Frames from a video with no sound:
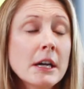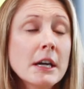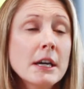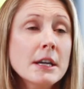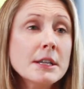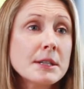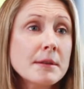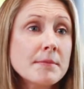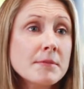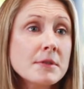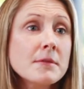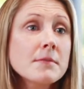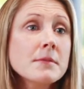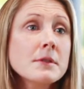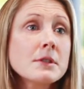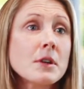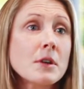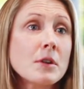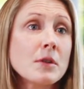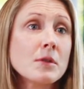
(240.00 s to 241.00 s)
symptoms,
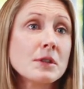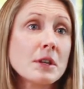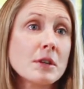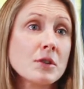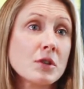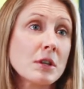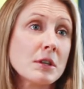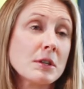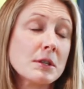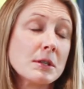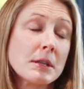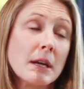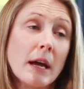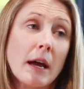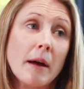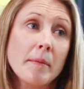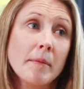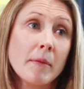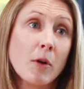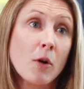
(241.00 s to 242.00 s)
such as
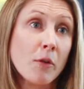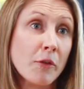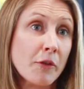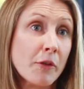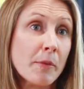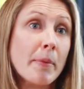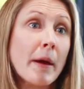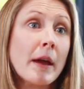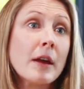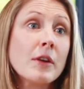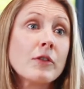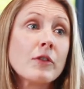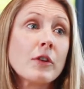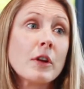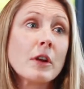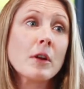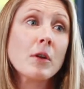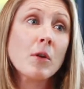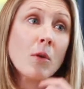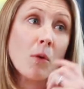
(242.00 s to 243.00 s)

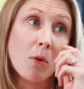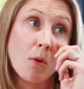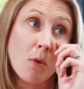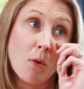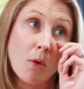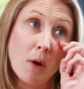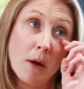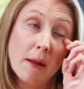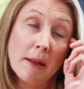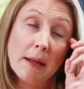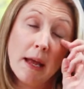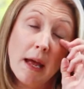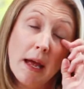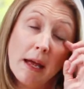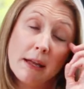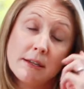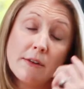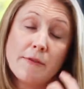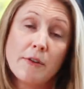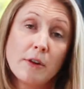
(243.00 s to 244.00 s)
constipation or
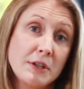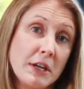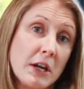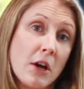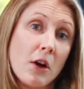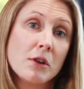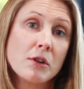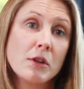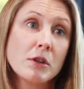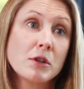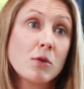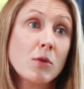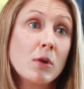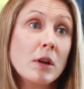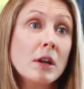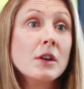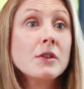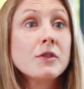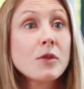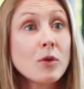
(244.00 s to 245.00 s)
difficulty going to the
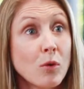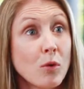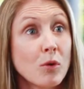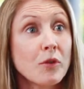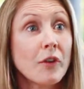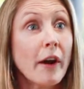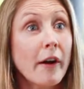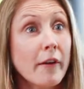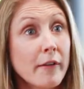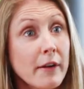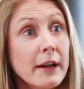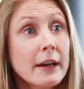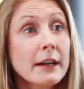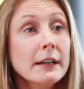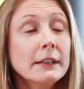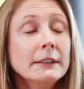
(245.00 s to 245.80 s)
toilet or diarrhea,